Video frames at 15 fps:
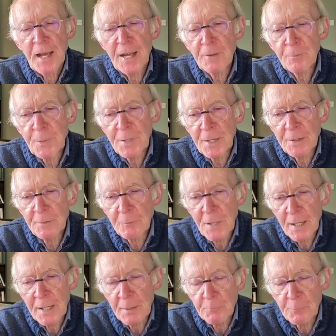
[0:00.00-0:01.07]
I've been in
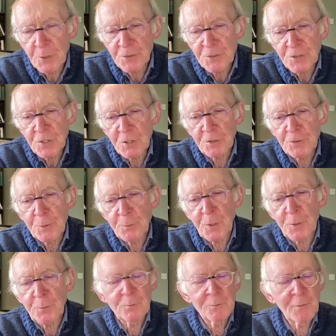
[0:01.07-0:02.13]
bun schools
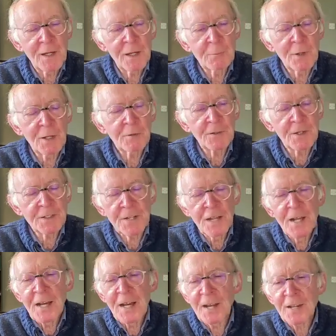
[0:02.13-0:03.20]
about Belfast,
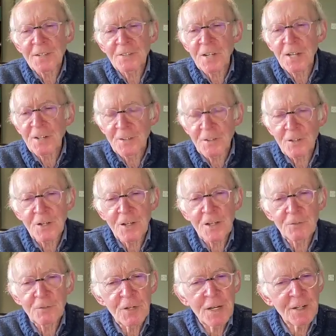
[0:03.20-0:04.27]
and I tell you now,
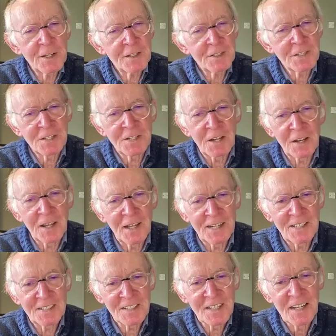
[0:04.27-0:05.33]
it really is a
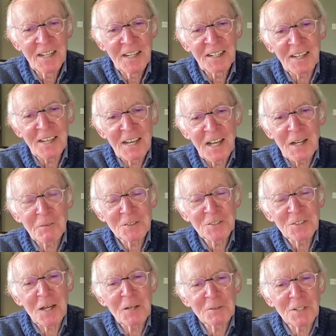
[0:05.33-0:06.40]
delight. Like I
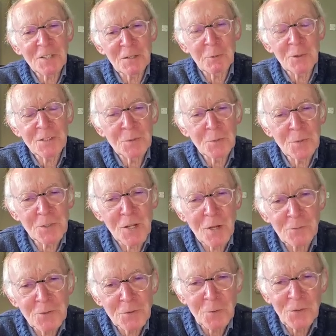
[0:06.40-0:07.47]
was in the principal's
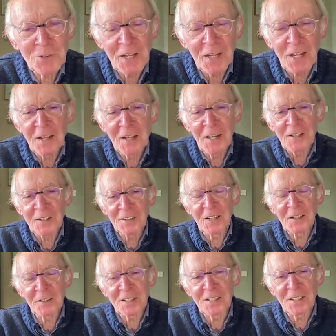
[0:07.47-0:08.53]
office one day, and
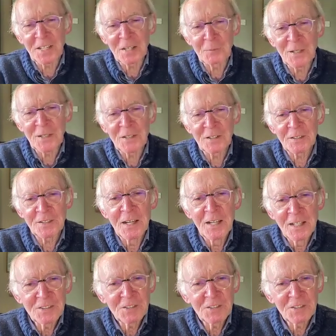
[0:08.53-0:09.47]
a kid came in and